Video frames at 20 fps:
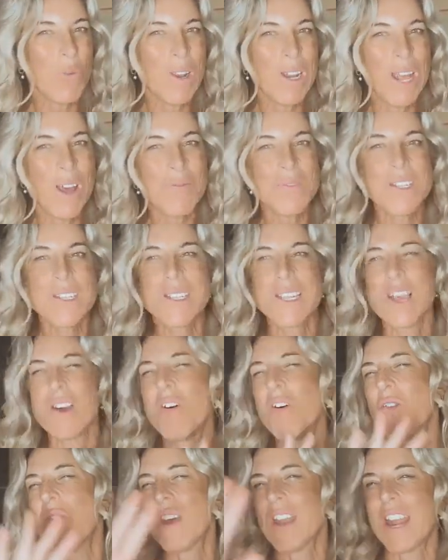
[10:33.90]
We love to say,
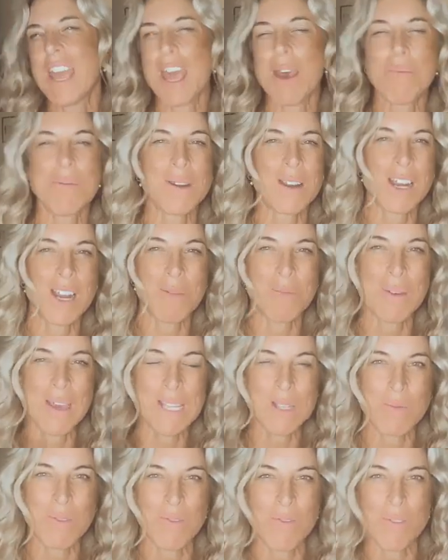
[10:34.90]
oh, that happened and it
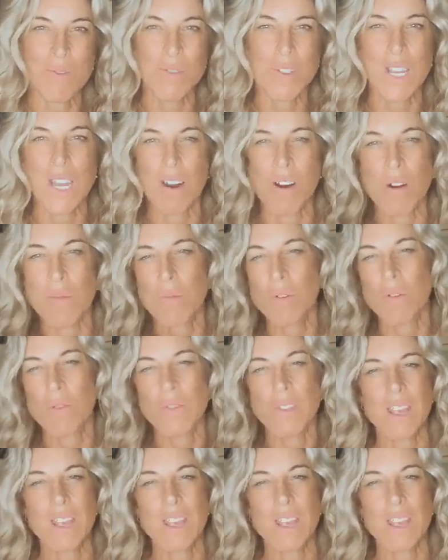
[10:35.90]
makes me feel terrible,